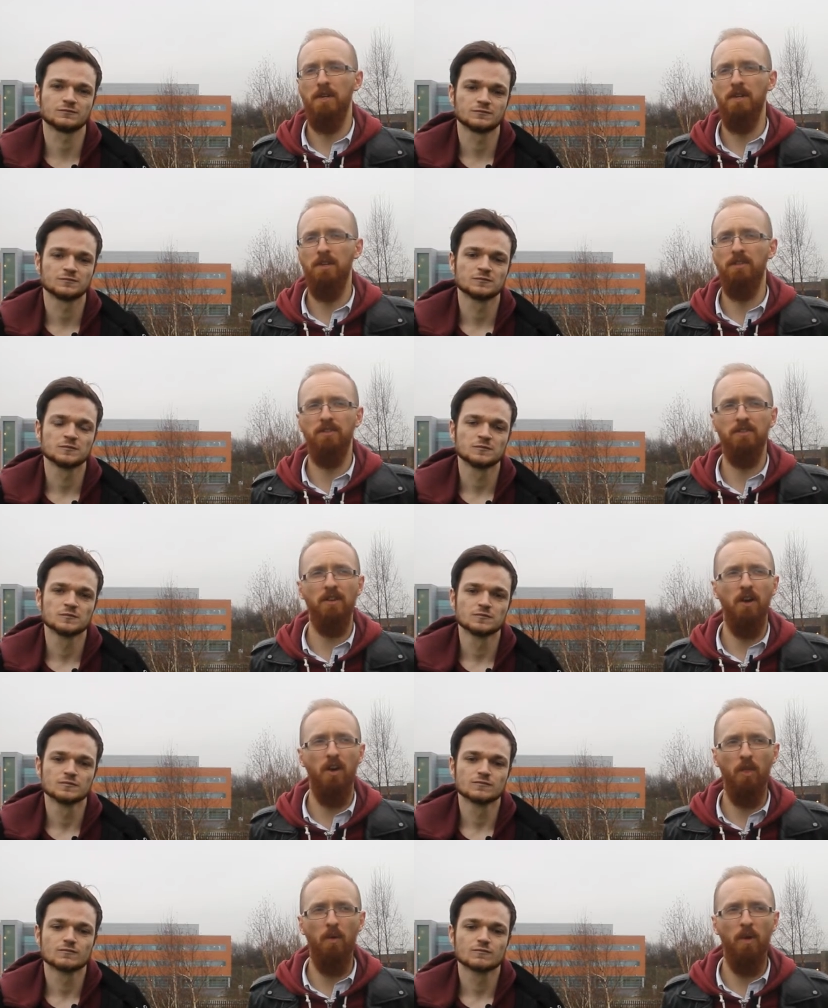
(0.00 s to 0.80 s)

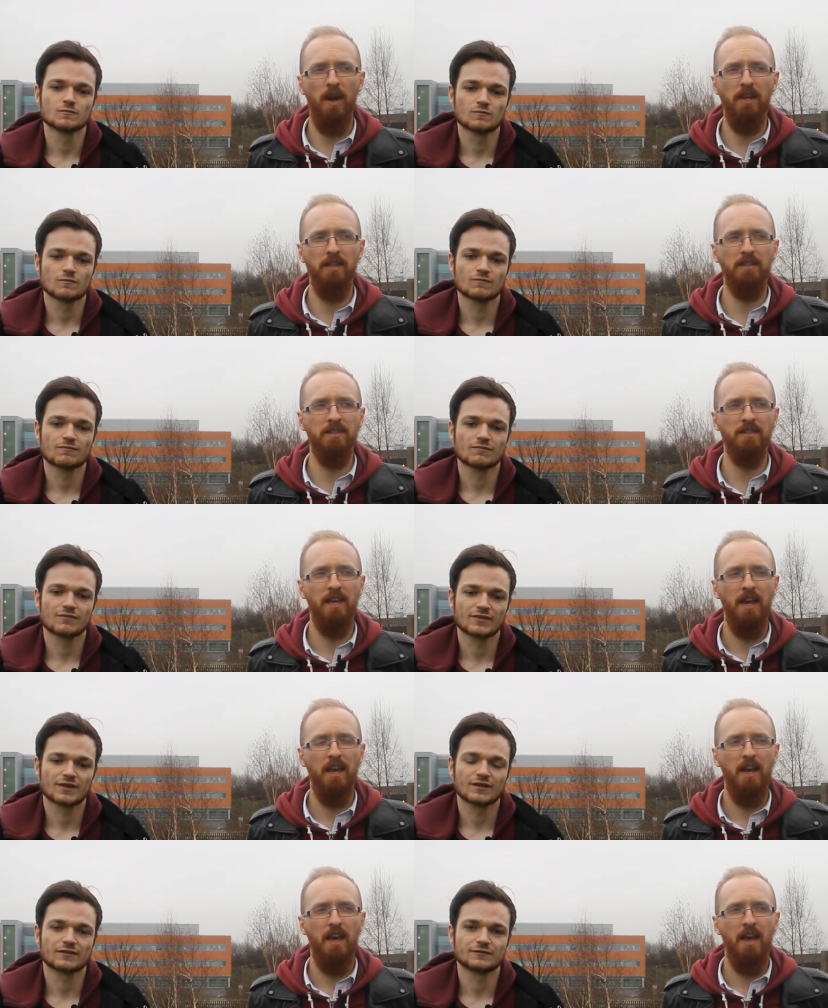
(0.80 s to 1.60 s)
Speaker 1: because otherwise,
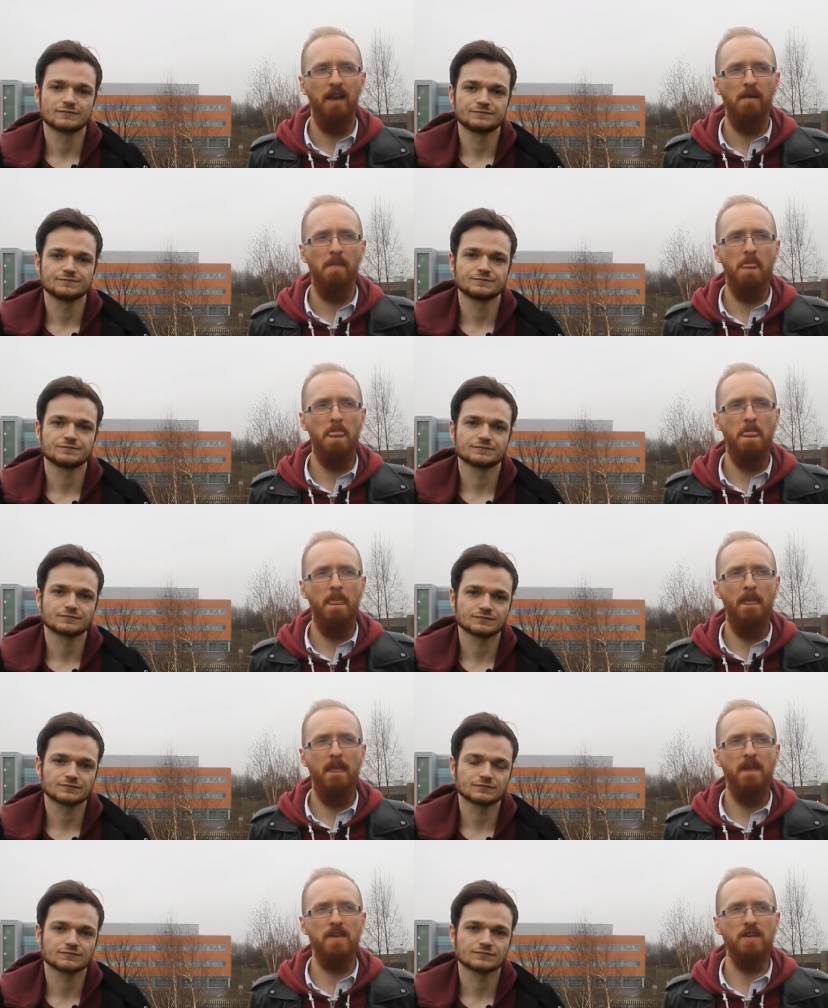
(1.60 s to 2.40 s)

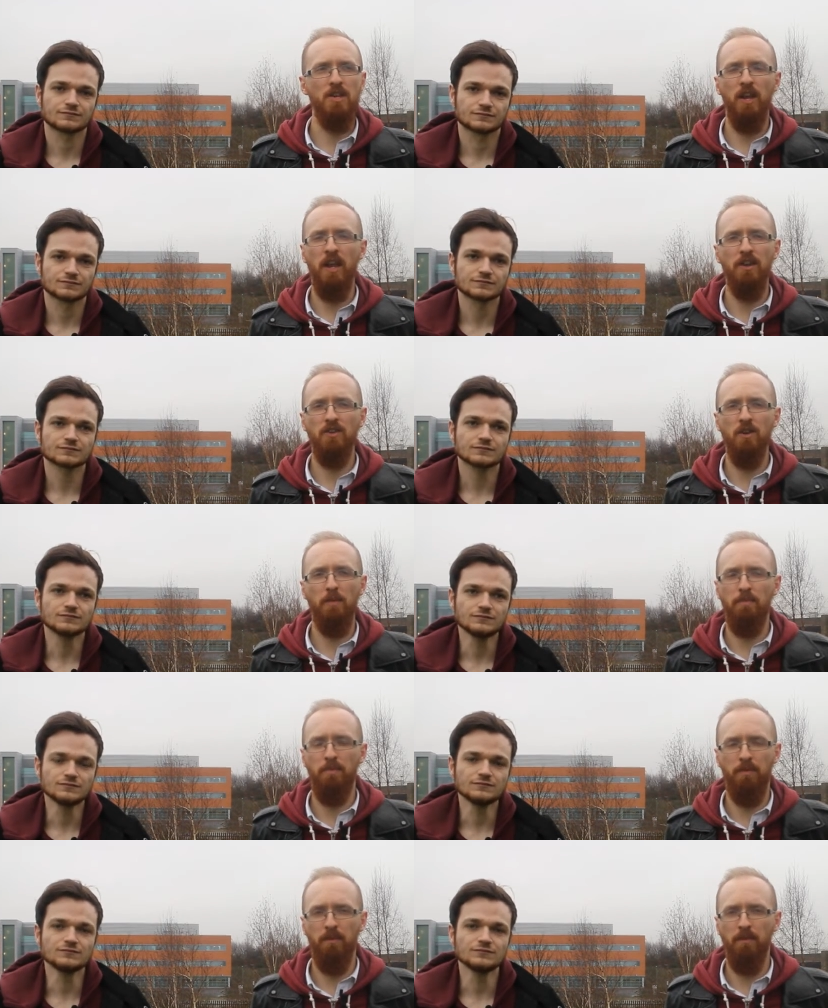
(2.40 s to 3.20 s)
you'll end up,